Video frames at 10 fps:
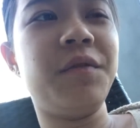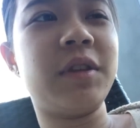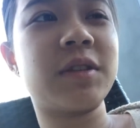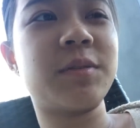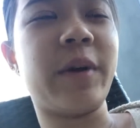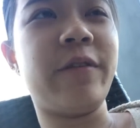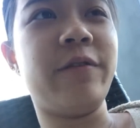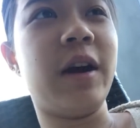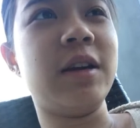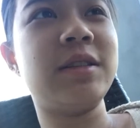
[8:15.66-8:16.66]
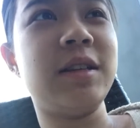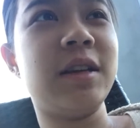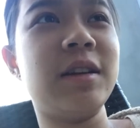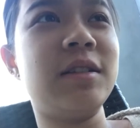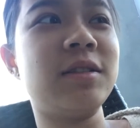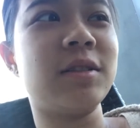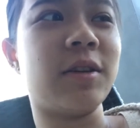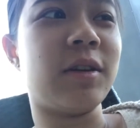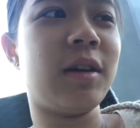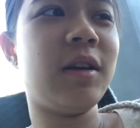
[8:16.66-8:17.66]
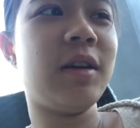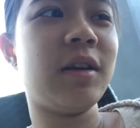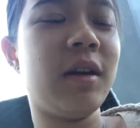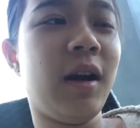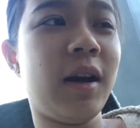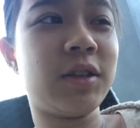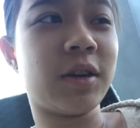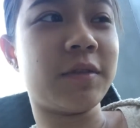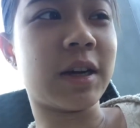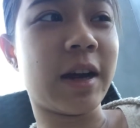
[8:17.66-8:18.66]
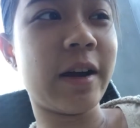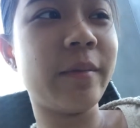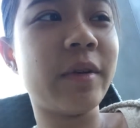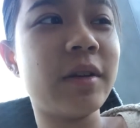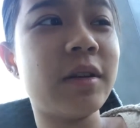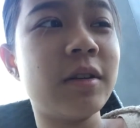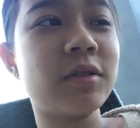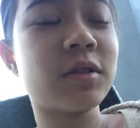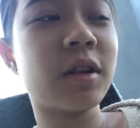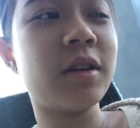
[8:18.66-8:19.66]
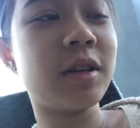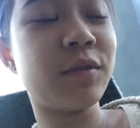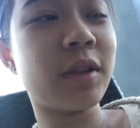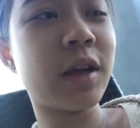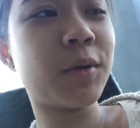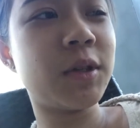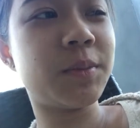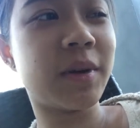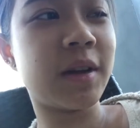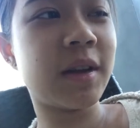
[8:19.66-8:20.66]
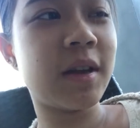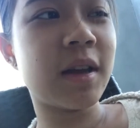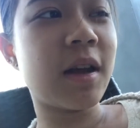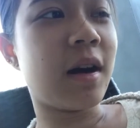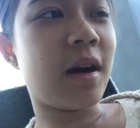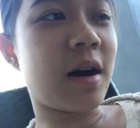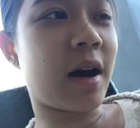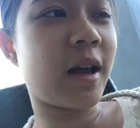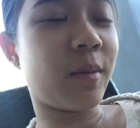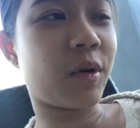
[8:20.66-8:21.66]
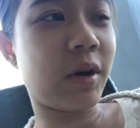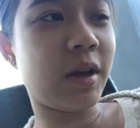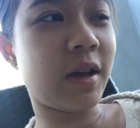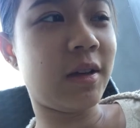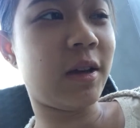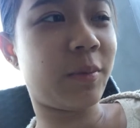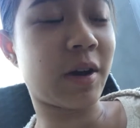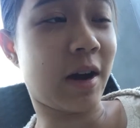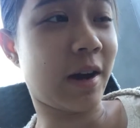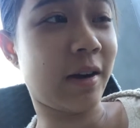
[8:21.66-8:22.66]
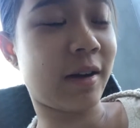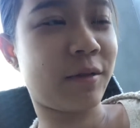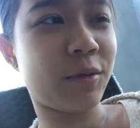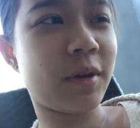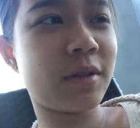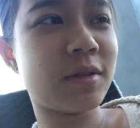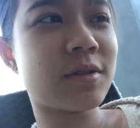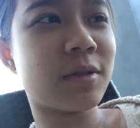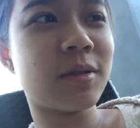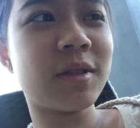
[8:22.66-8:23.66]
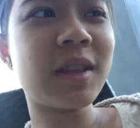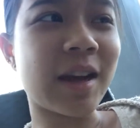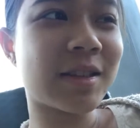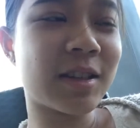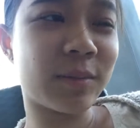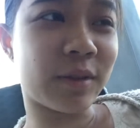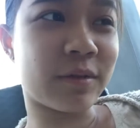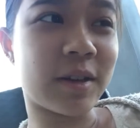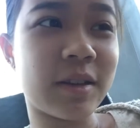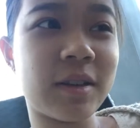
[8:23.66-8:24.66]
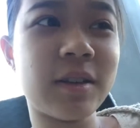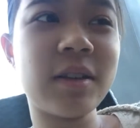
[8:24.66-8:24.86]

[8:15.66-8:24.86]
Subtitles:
this is my first year, so I still have time to learn a different language, but I am already a year behind everyone, so that's gonna be fun.